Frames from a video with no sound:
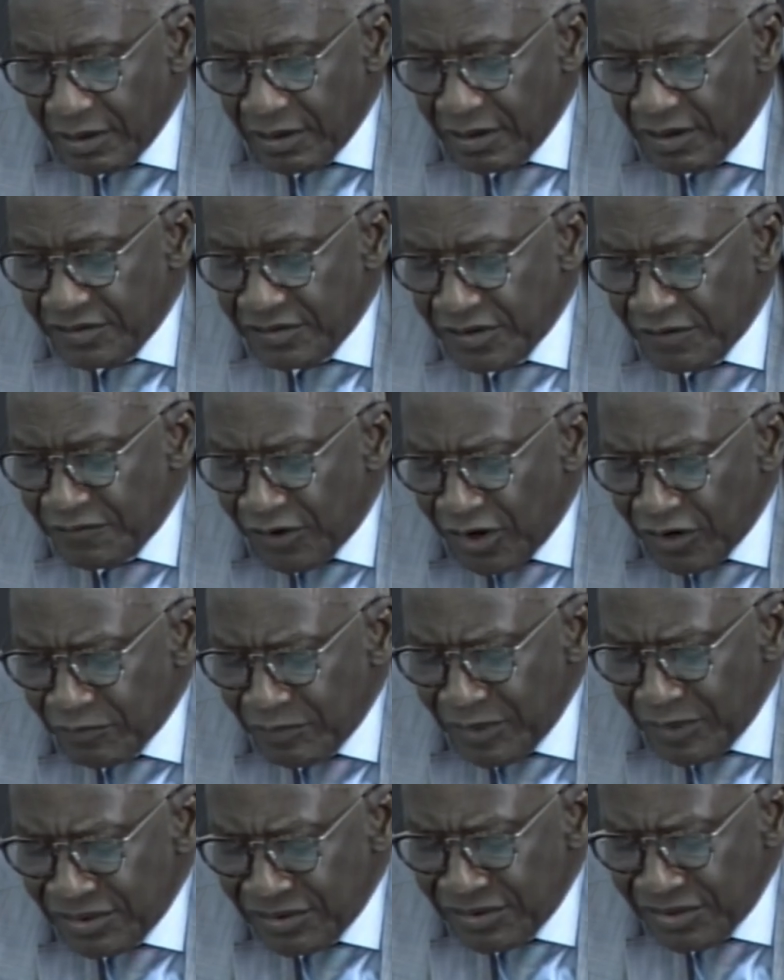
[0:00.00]
His
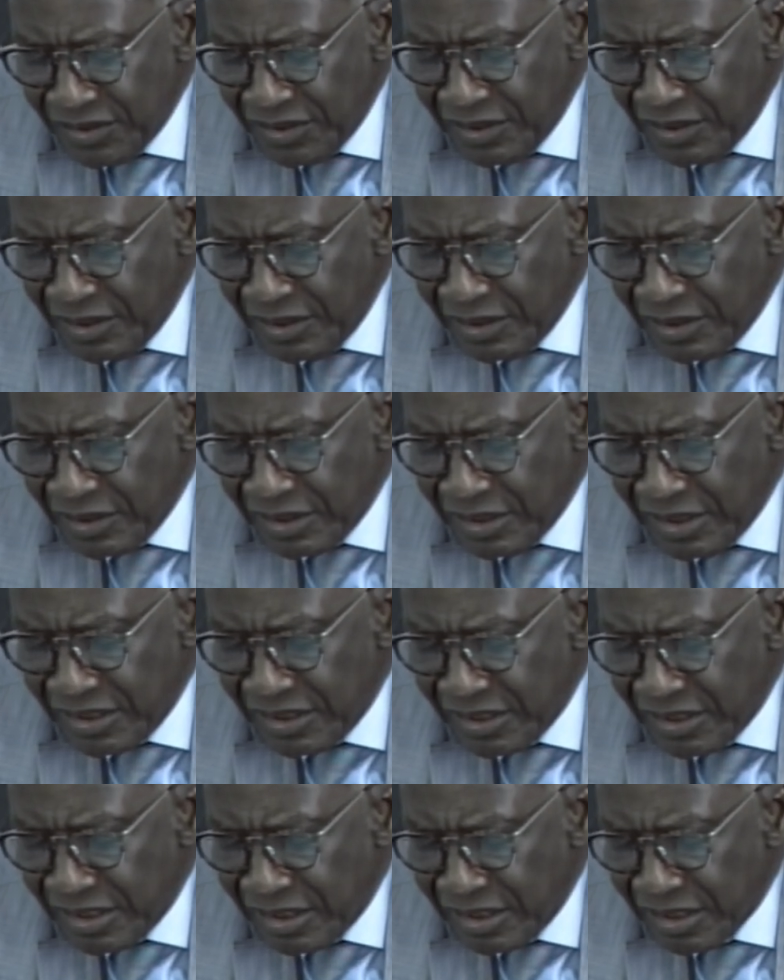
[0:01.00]
involvement
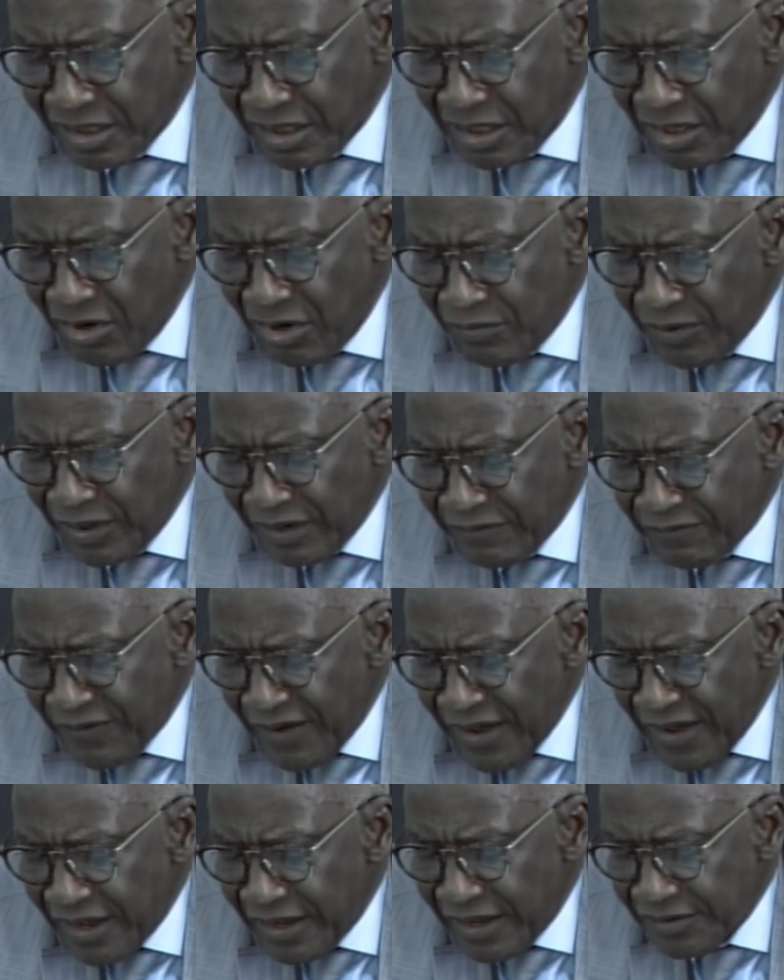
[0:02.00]
in global
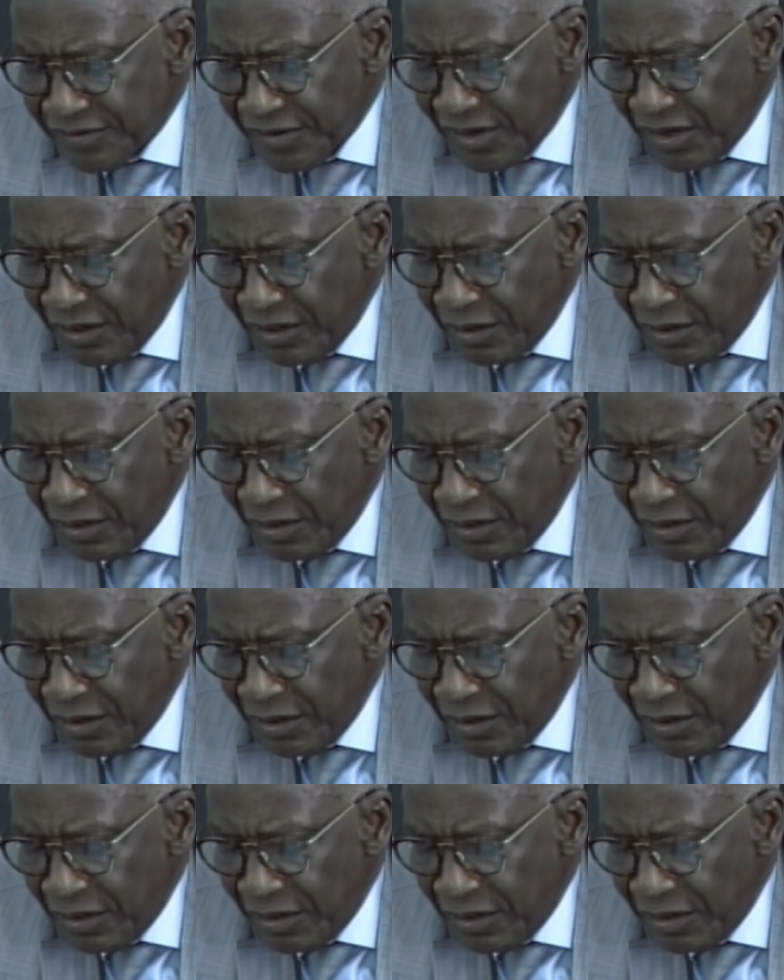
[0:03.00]
affairs